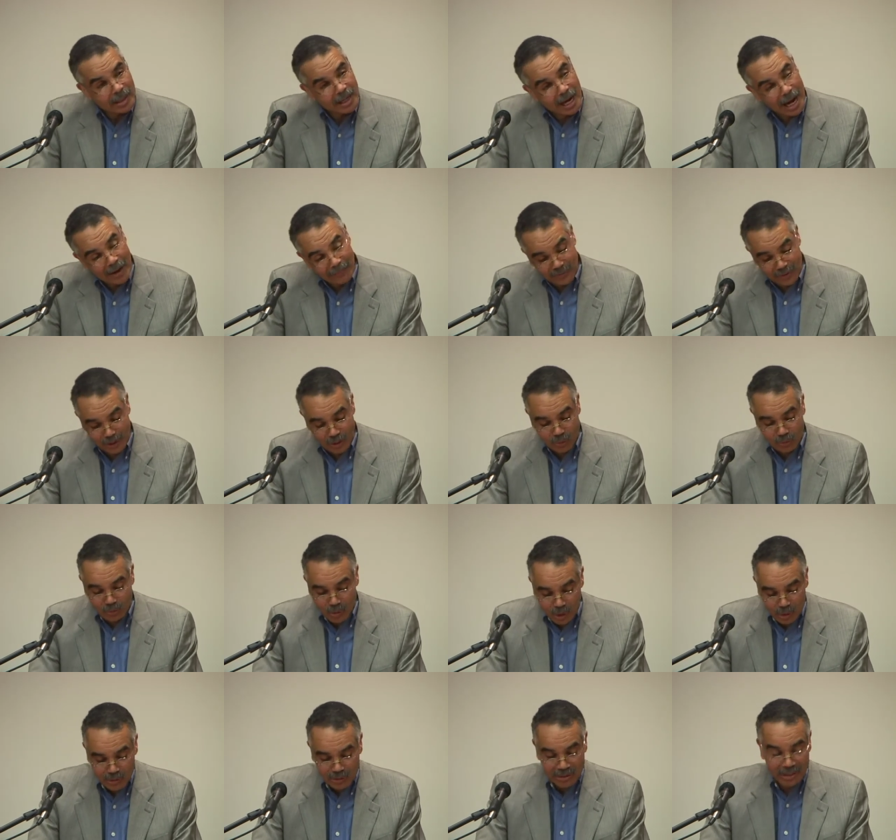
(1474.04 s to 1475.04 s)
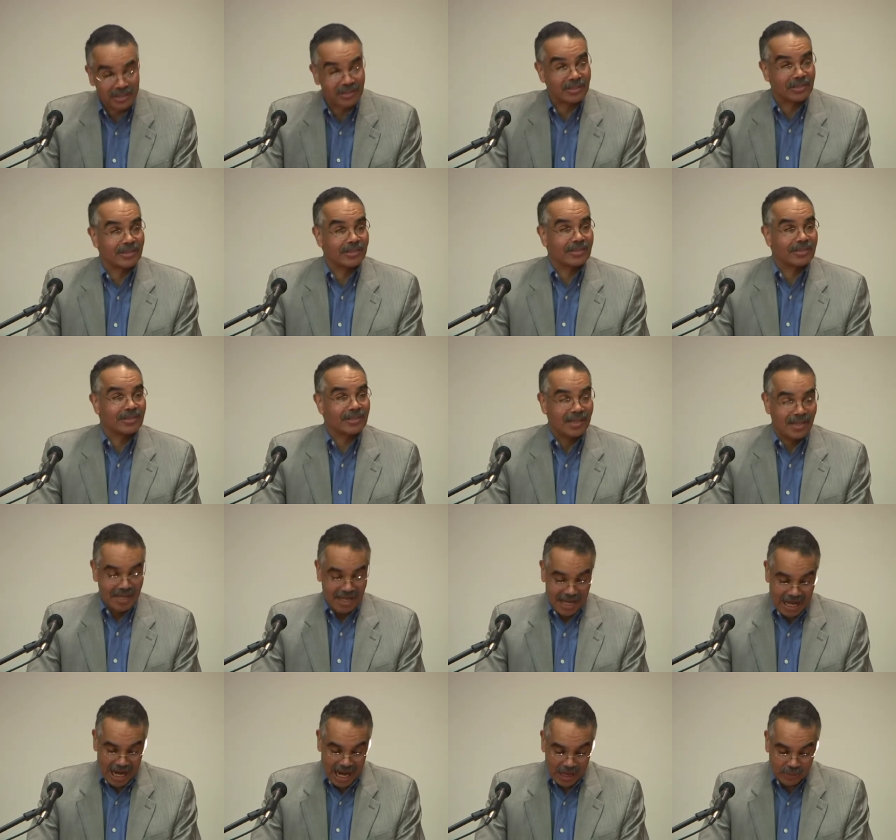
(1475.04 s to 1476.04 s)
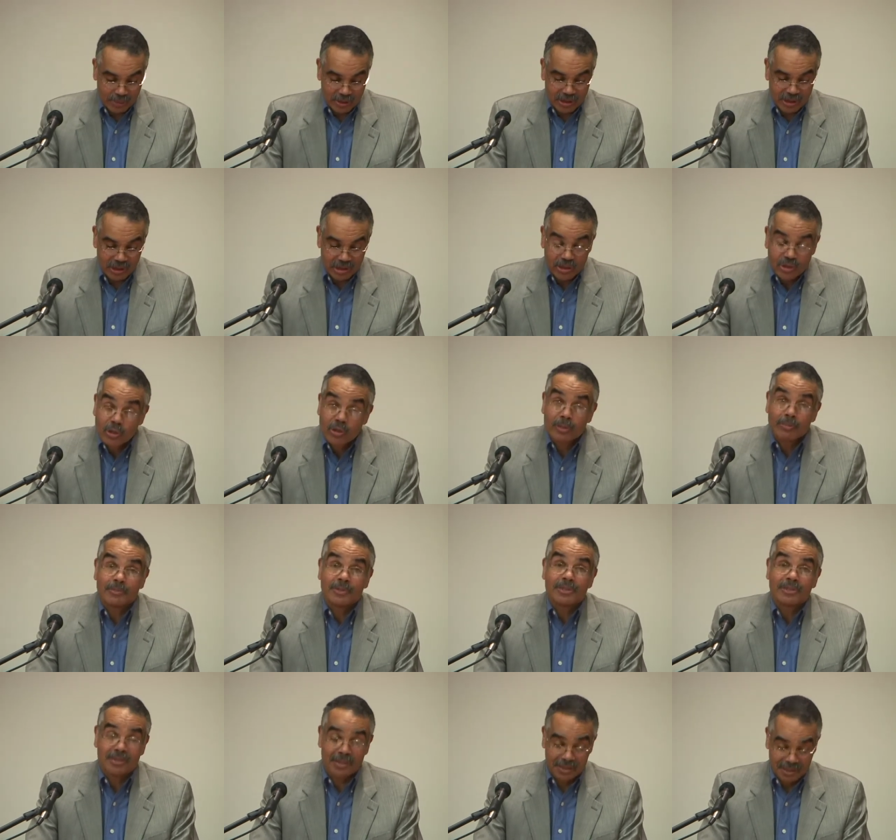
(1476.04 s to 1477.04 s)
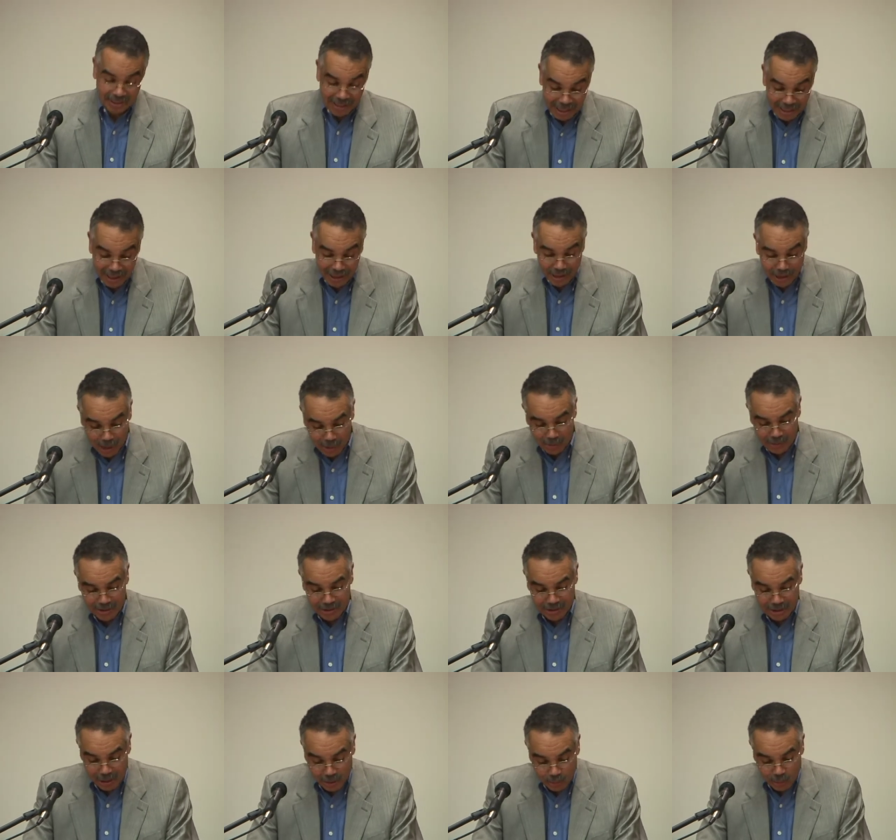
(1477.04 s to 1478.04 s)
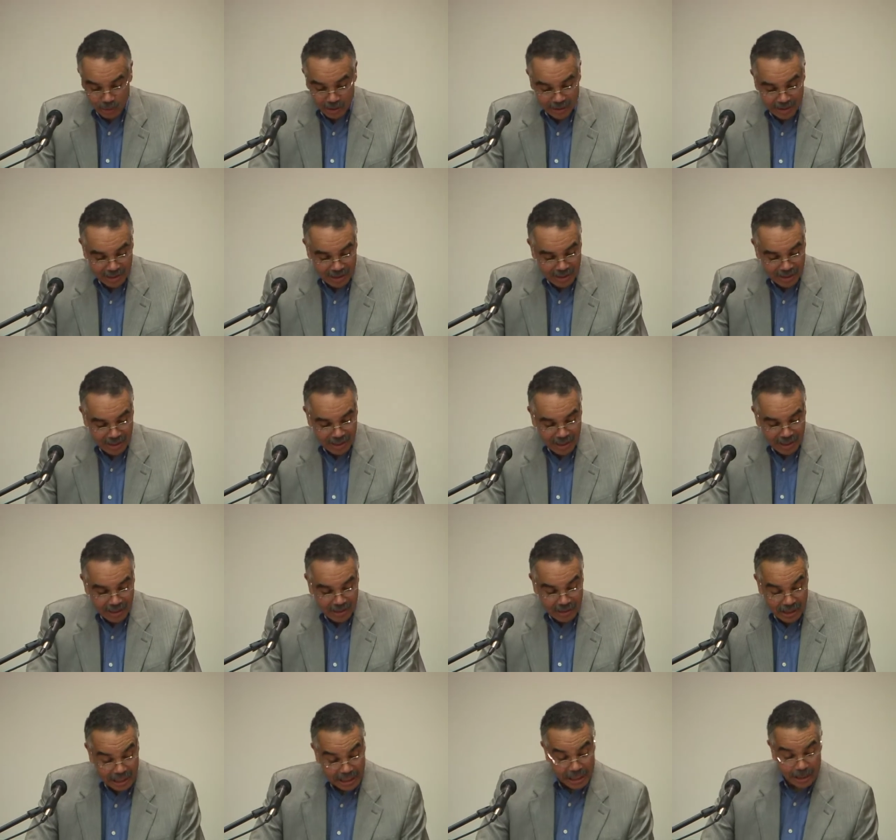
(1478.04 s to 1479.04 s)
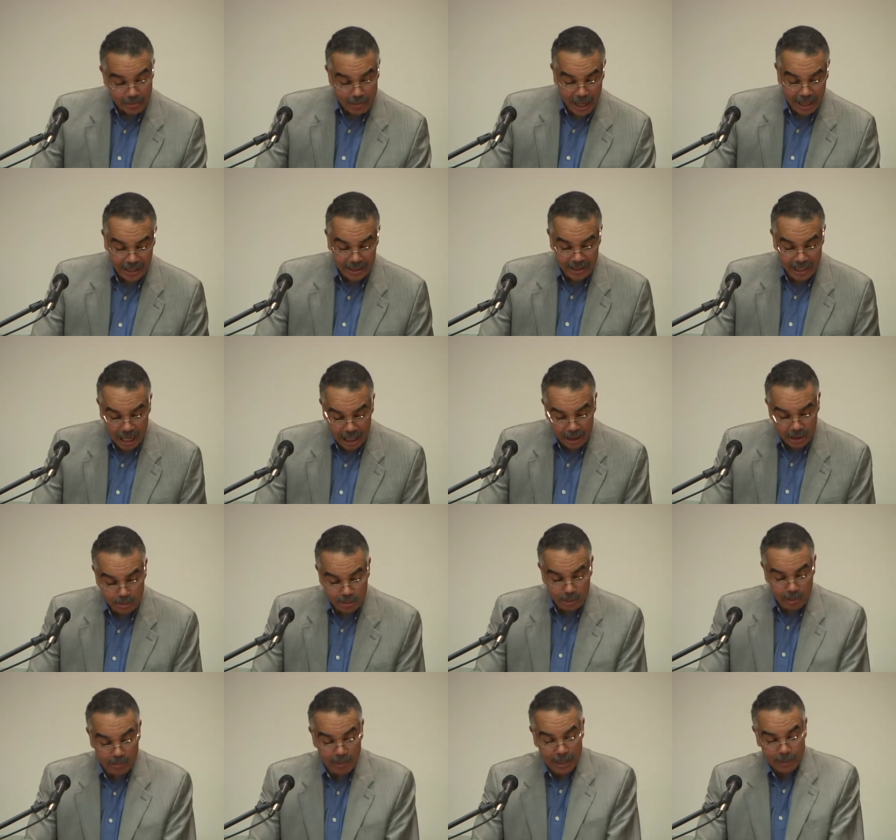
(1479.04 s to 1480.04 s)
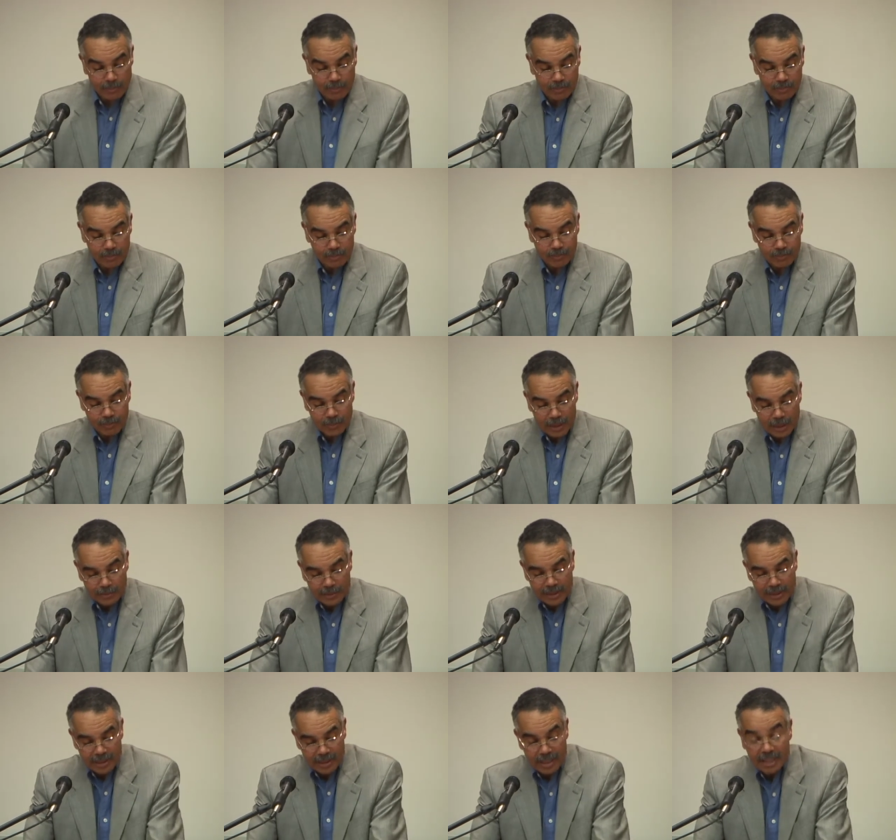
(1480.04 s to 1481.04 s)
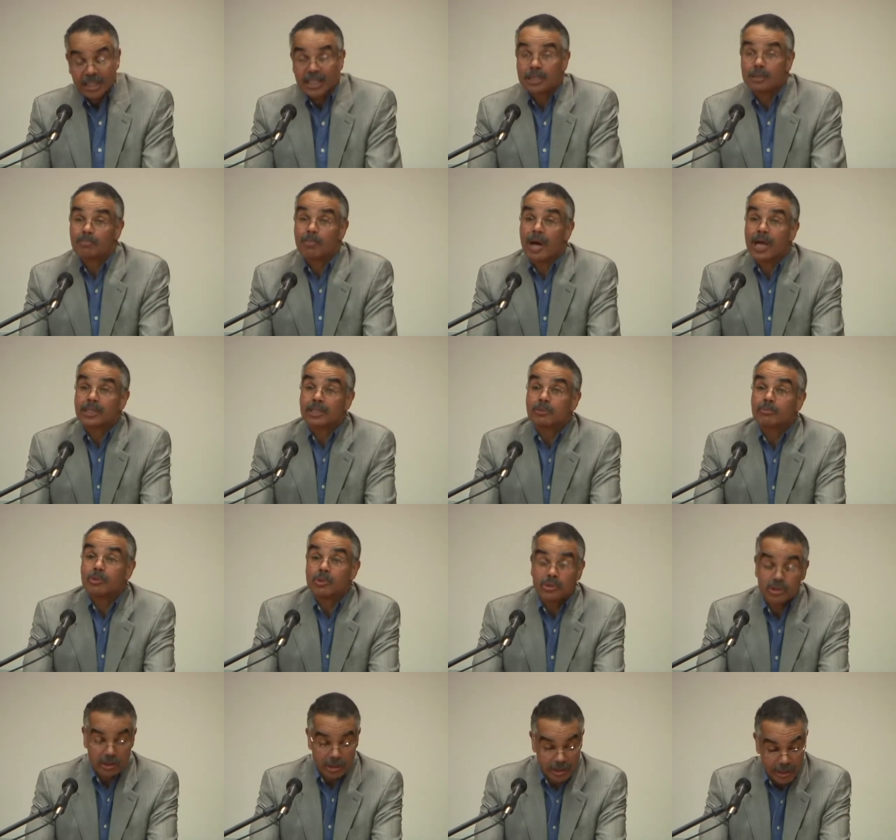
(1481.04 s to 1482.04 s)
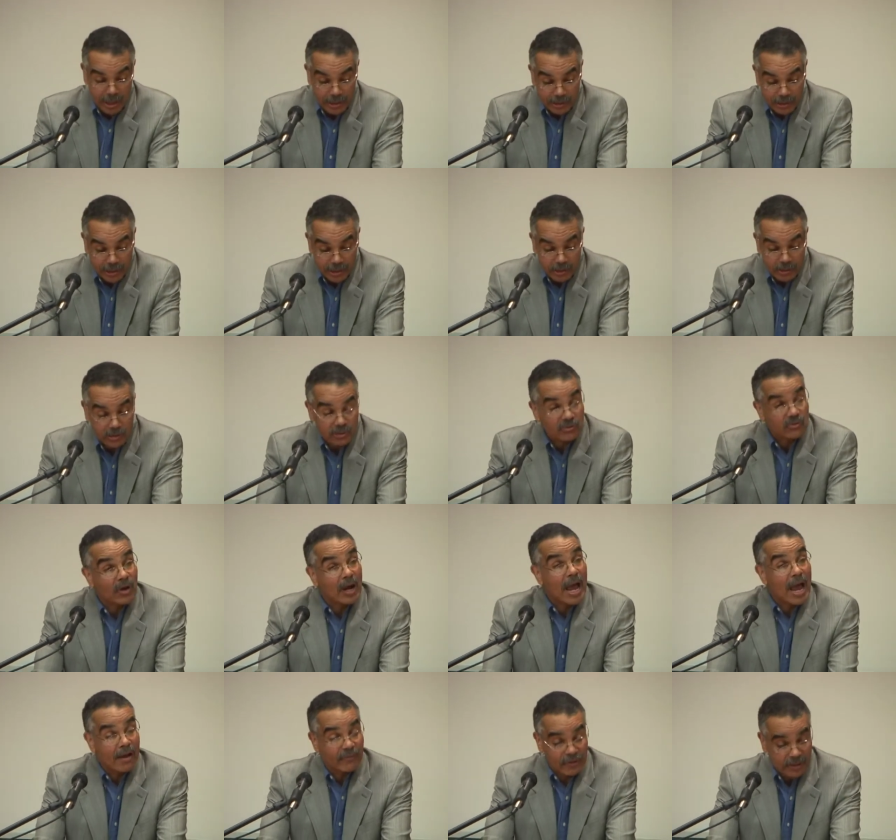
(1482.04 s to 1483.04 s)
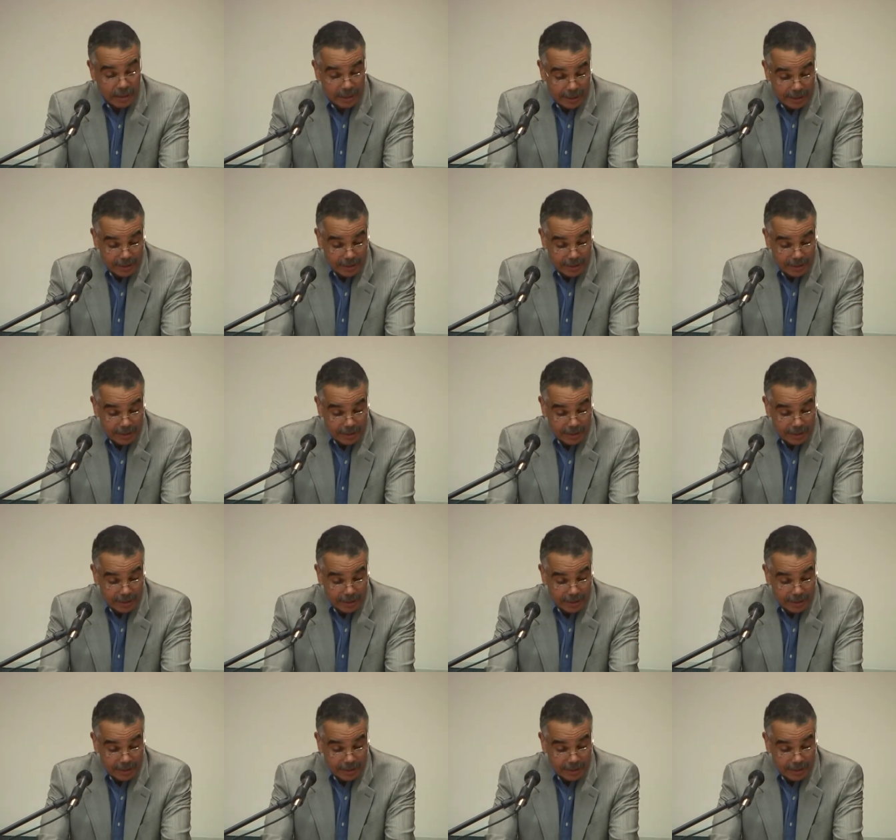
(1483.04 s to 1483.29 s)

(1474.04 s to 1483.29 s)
After the Rose incident, I was determined to say hello to Linwood, thinking my acknowledgement might limit his possible scenarios for havoc.